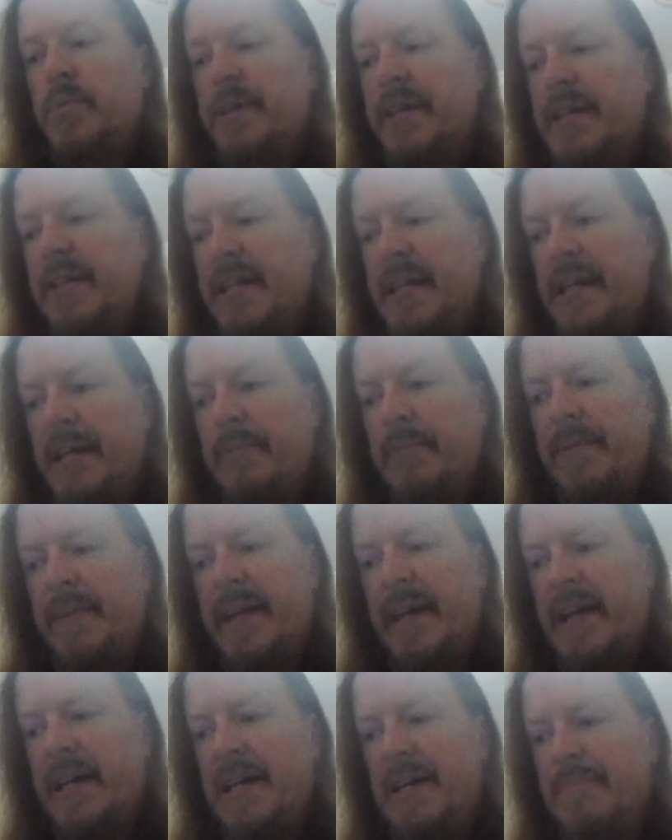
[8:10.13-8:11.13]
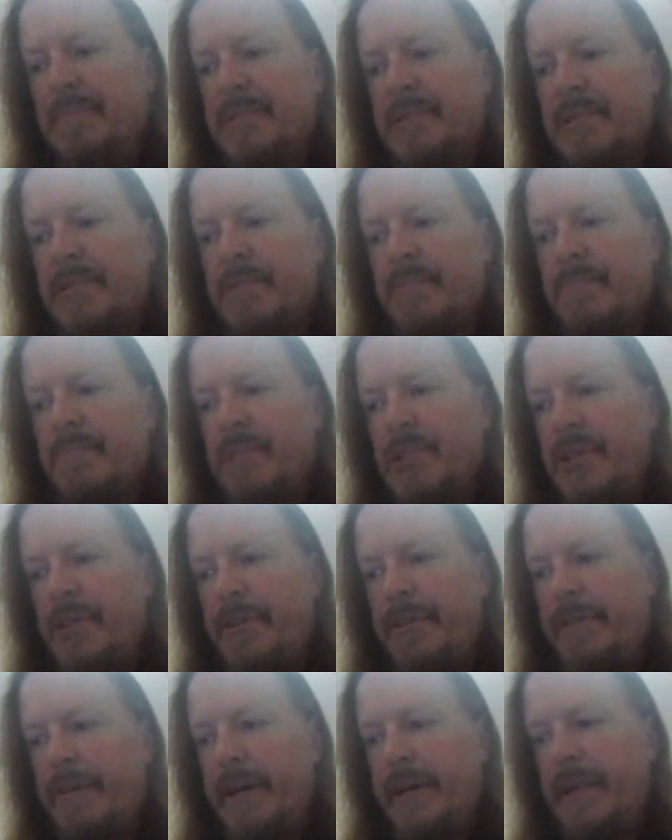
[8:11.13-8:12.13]
you can hear when the arms
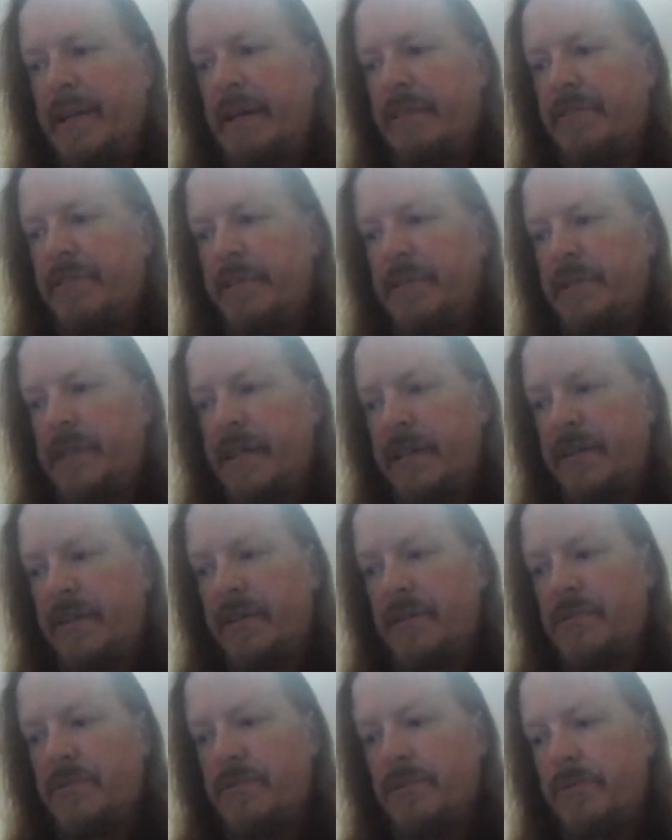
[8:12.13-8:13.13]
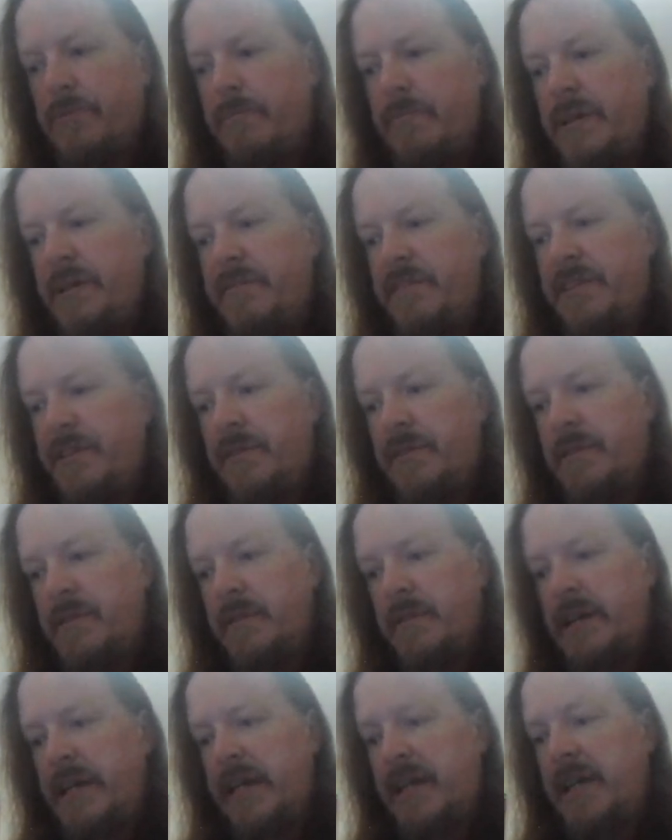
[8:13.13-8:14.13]
turn around. They've got like those little pivot
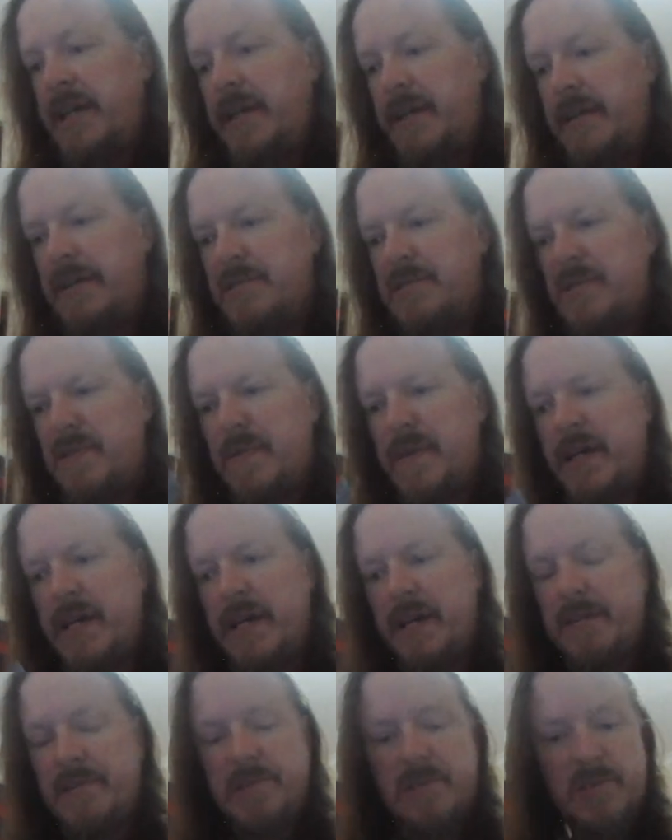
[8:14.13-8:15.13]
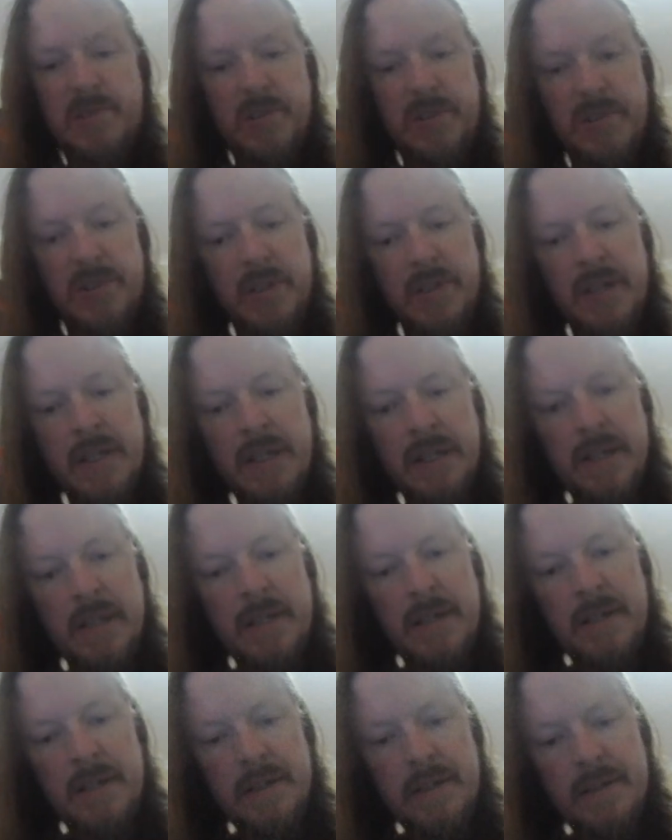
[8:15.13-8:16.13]
like gears in there. So
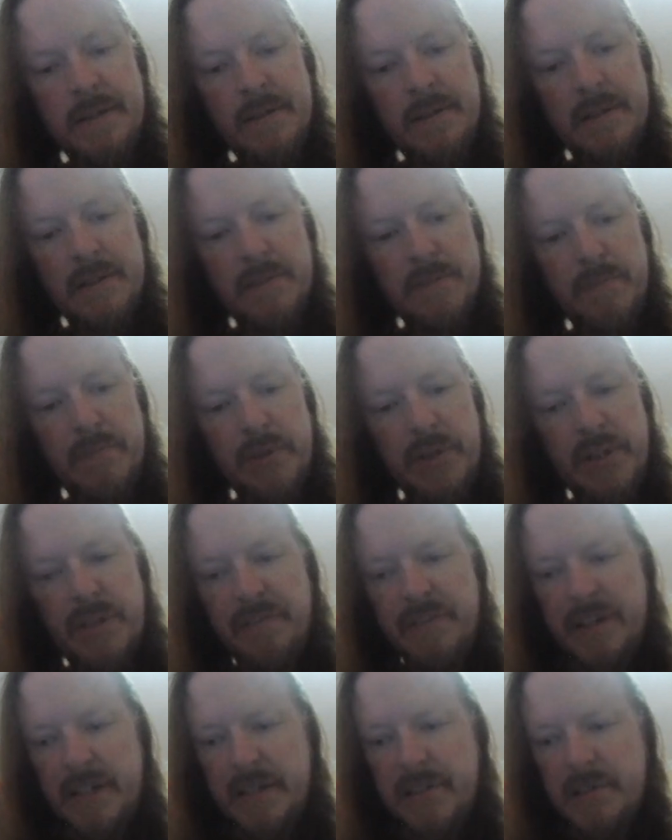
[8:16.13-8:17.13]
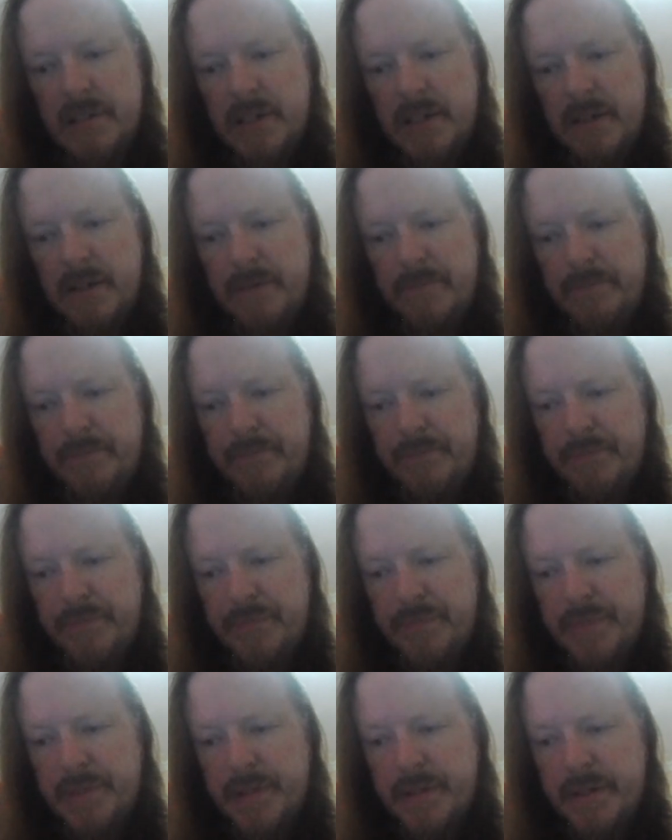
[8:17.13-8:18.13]
that's pretty fancy.
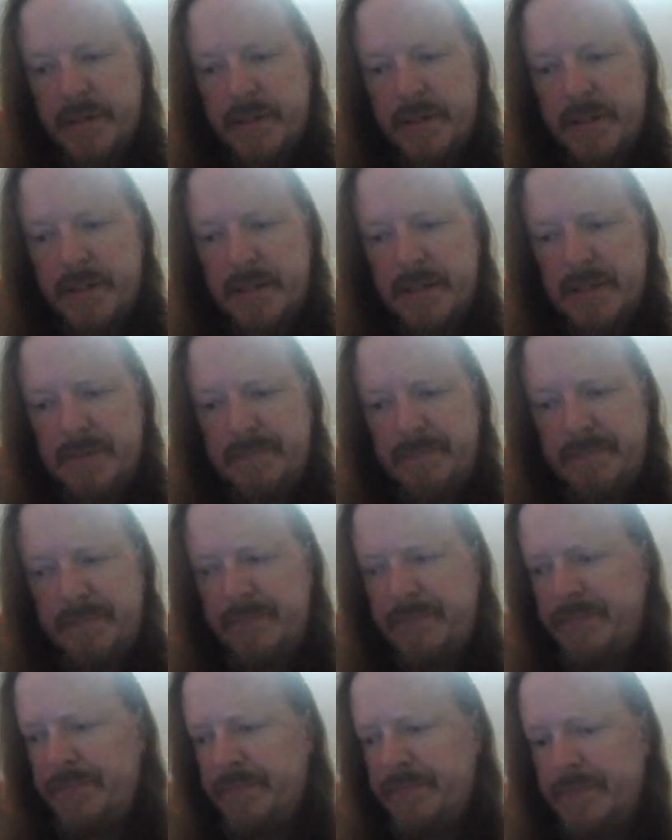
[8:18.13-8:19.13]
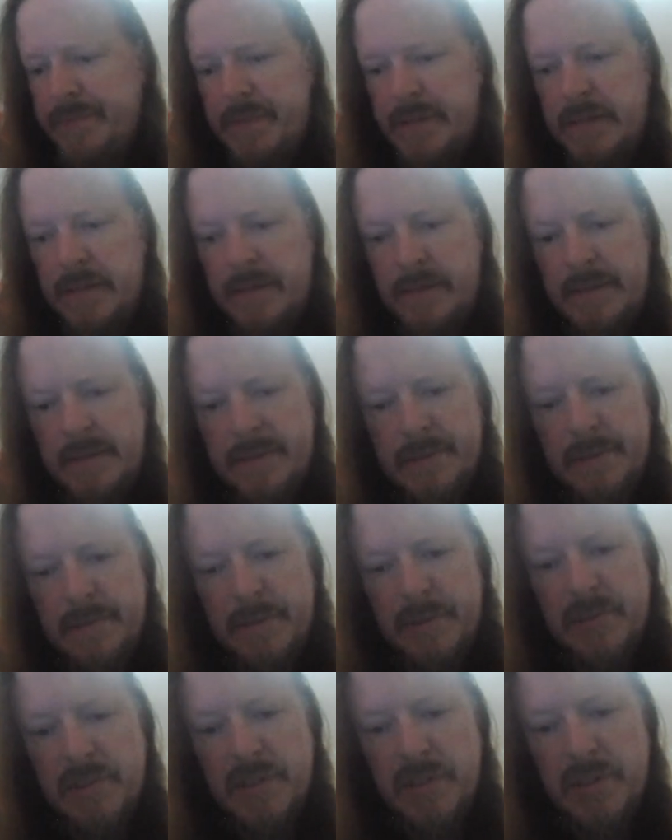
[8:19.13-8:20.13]

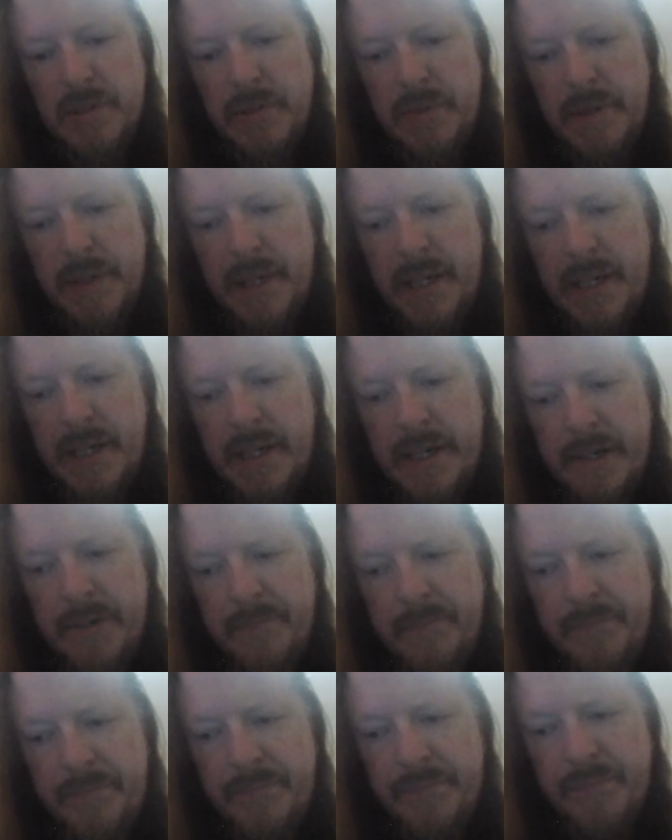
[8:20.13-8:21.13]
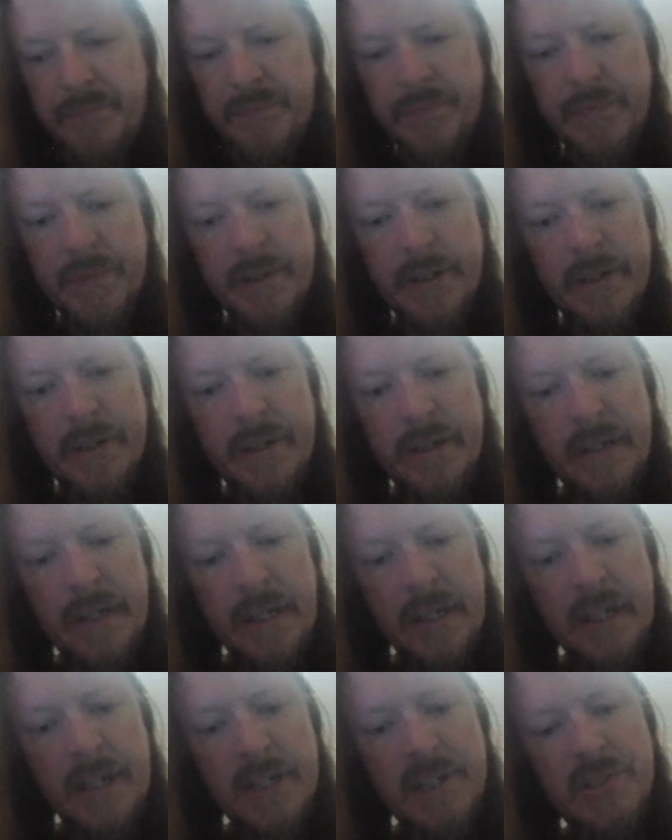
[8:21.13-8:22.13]
What's he doing now?
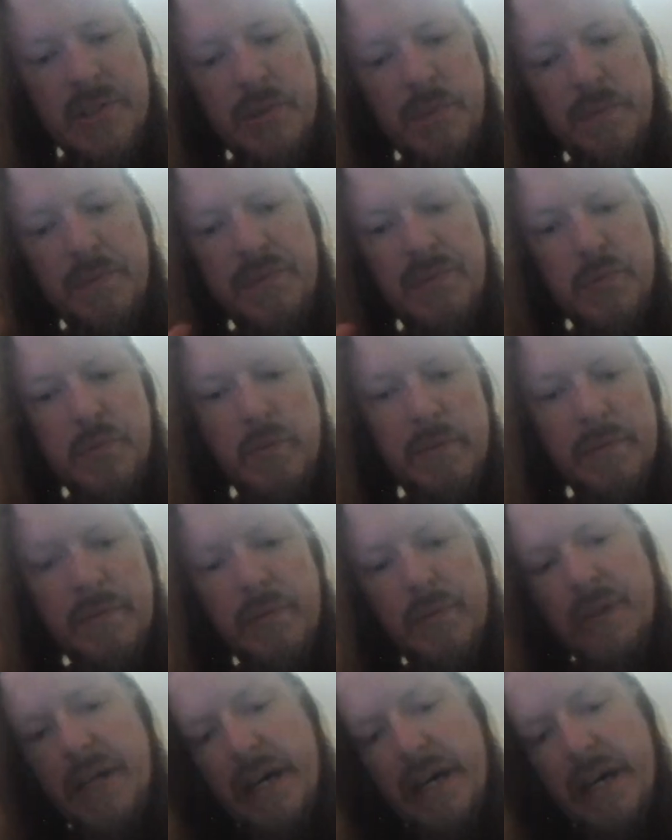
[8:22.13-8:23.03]
So we swiveled